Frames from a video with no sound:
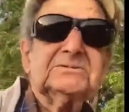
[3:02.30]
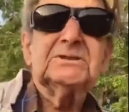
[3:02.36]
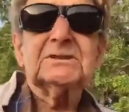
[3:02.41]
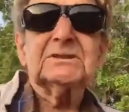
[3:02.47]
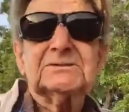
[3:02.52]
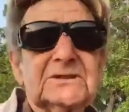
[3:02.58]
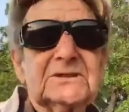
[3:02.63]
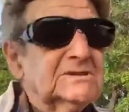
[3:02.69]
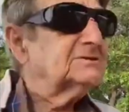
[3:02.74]

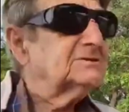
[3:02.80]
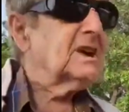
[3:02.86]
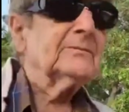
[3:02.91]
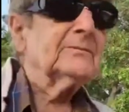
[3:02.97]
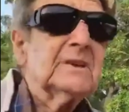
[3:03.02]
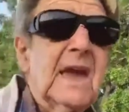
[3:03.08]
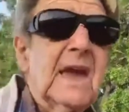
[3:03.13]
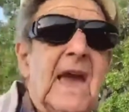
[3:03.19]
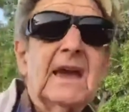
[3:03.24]
60,
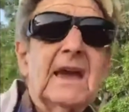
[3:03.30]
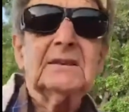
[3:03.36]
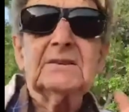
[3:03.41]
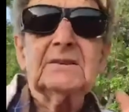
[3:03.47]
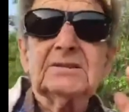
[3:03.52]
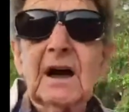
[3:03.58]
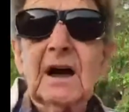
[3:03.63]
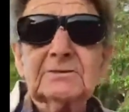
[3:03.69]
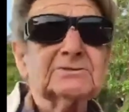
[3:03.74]
70,
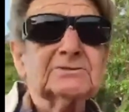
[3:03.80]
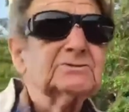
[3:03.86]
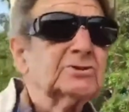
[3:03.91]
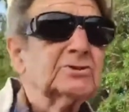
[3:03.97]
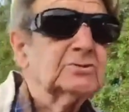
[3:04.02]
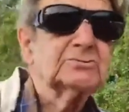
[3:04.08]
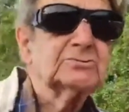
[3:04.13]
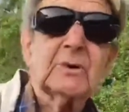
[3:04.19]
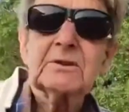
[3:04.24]

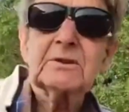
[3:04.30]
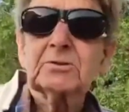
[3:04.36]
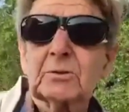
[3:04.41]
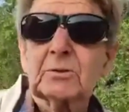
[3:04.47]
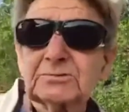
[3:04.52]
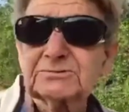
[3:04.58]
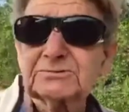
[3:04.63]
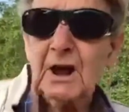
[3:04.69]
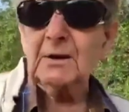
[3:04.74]
80,000 Jews
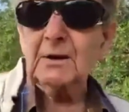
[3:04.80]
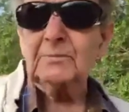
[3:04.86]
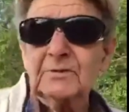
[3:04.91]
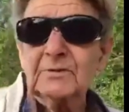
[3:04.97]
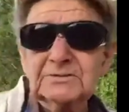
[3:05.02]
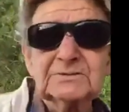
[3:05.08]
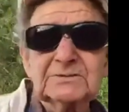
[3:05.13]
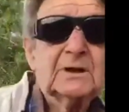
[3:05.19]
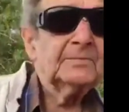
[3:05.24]
went through
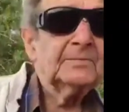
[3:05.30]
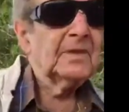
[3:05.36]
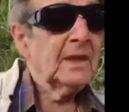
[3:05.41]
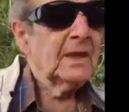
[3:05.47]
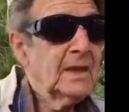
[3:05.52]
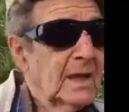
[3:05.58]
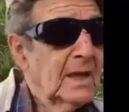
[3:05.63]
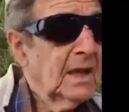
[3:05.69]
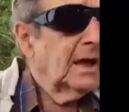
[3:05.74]
Cyprus.
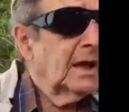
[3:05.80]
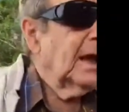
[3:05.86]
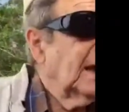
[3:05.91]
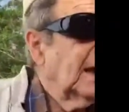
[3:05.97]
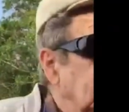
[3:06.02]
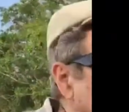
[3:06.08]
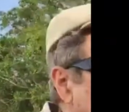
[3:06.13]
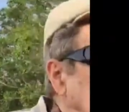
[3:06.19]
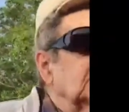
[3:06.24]

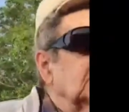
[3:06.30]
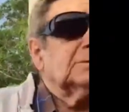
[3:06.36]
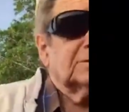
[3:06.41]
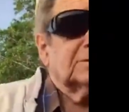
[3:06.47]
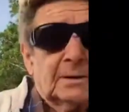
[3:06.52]
And